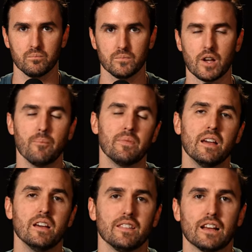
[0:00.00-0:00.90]
So
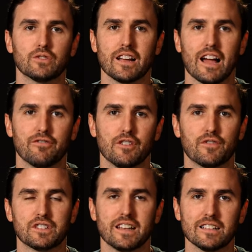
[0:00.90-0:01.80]
that's what I got for you
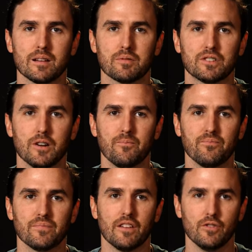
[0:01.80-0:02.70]
for today's episode.
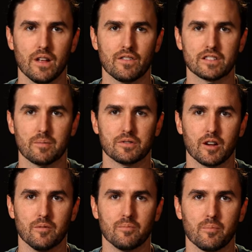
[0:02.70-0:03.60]
If you love this
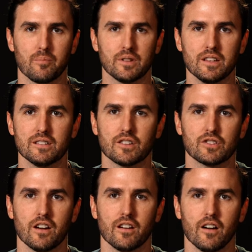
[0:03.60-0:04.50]
episode, please
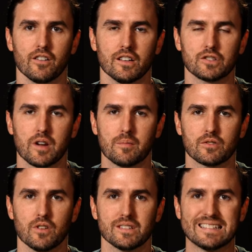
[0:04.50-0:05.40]
share it on your Instagram
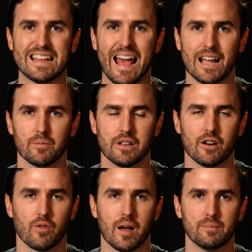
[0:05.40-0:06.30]
stories and tag me in it,
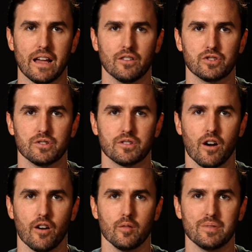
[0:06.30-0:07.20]
Rob Dial Jr.,
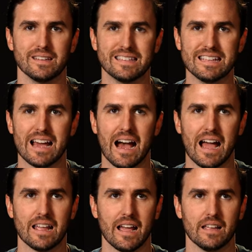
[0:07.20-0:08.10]

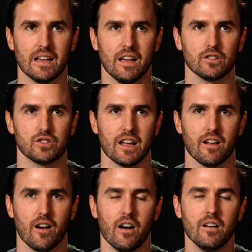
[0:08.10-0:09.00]

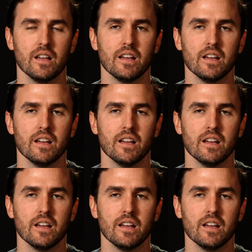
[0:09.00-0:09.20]
ROBDIALJR.